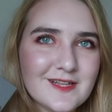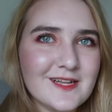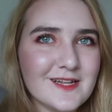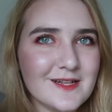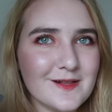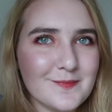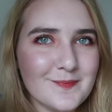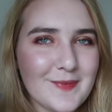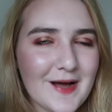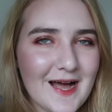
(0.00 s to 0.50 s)

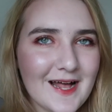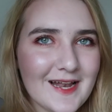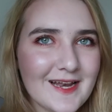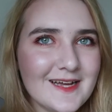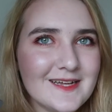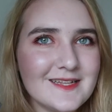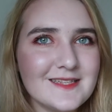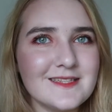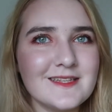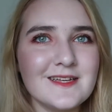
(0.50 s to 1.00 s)
little
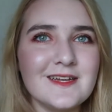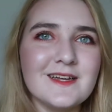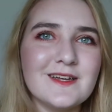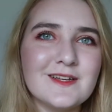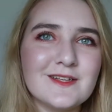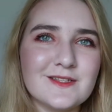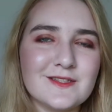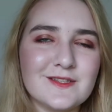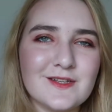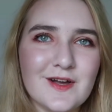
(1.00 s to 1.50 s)
palette.
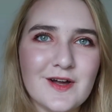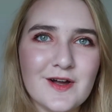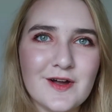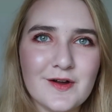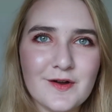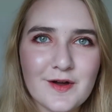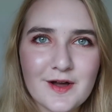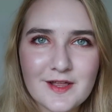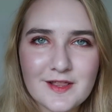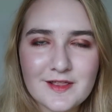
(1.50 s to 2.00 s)

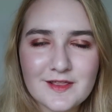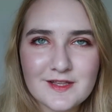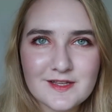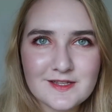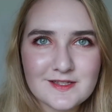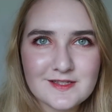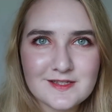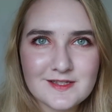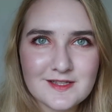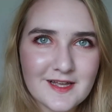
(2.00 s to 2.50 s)
So
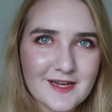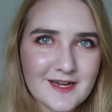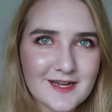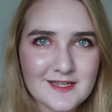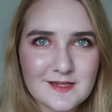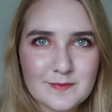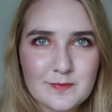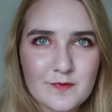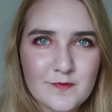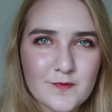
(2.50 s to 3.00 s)
this, like
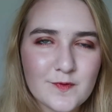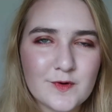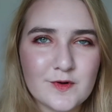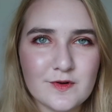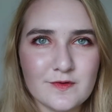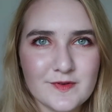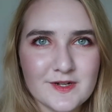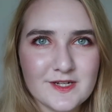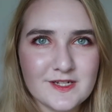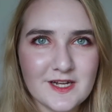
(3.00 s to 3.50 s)
I said
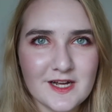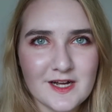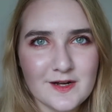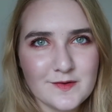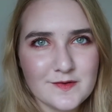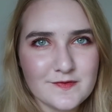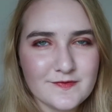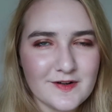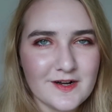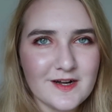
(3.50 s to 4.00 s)
before,
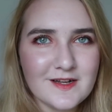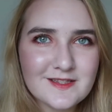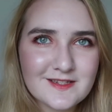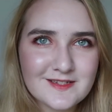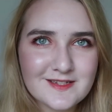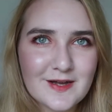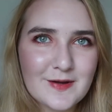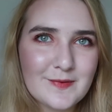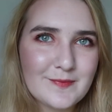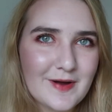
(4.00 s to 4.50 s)
retails for under
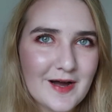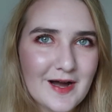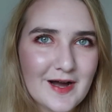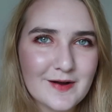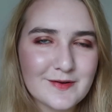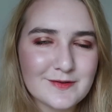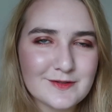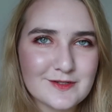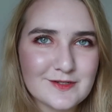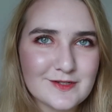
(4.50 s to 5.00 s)

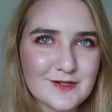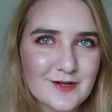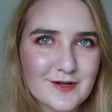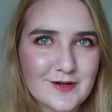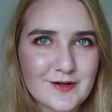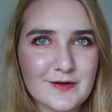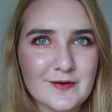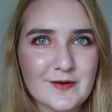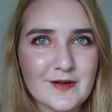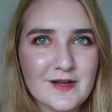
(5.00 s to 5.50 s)
£10.
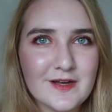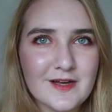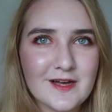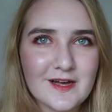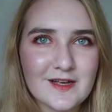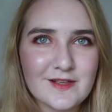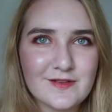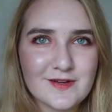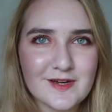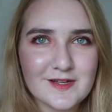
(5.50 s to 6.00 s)
So
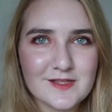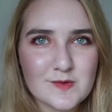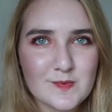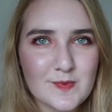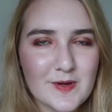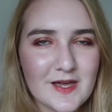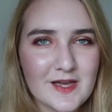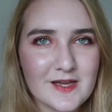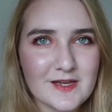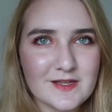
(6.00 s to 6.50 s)
you get to
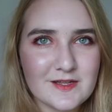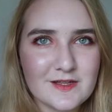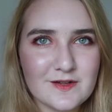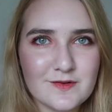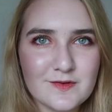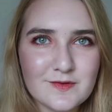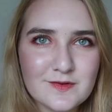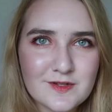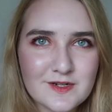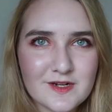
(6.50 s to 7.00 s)
pick
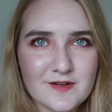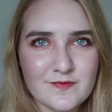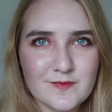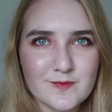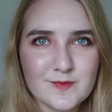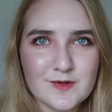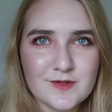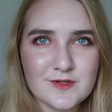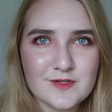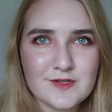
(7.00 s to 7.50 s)
all the
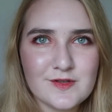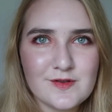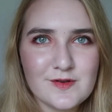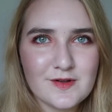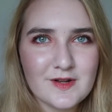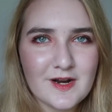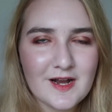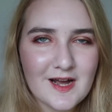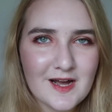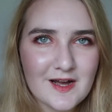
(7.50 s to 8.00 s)
different ones. So you
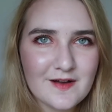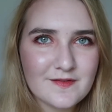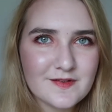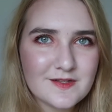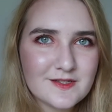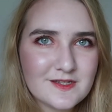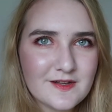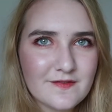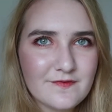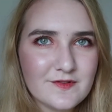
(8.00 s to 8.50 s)
can
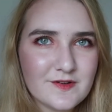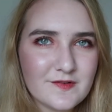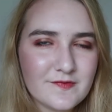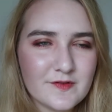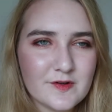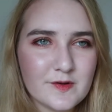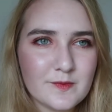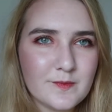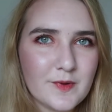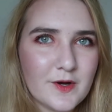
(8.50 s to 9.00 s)
have 7
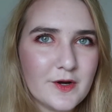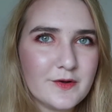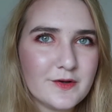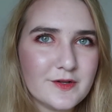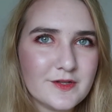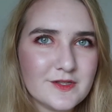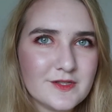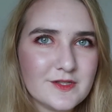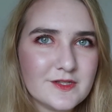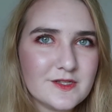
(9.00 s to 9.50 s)
different
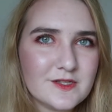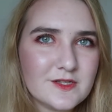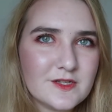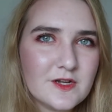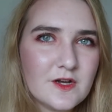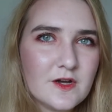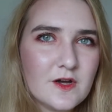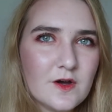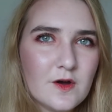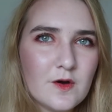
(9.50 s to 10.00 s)
components,
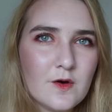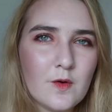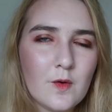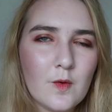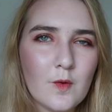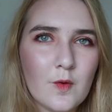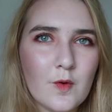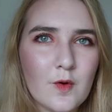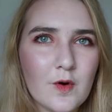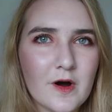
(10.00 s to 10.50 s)

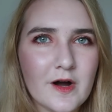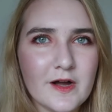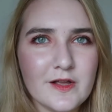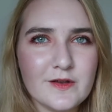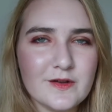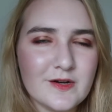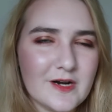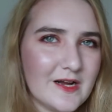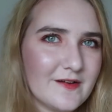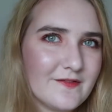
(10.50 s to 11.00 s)
or
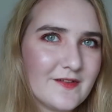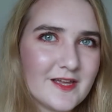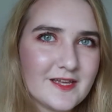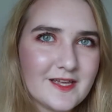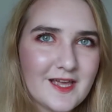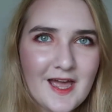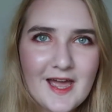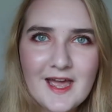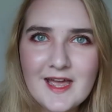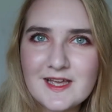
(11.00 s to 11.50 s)
you can have like
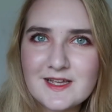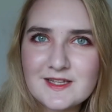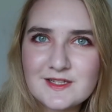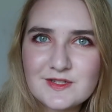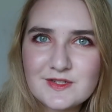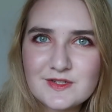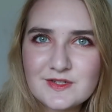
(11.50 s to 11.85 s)
8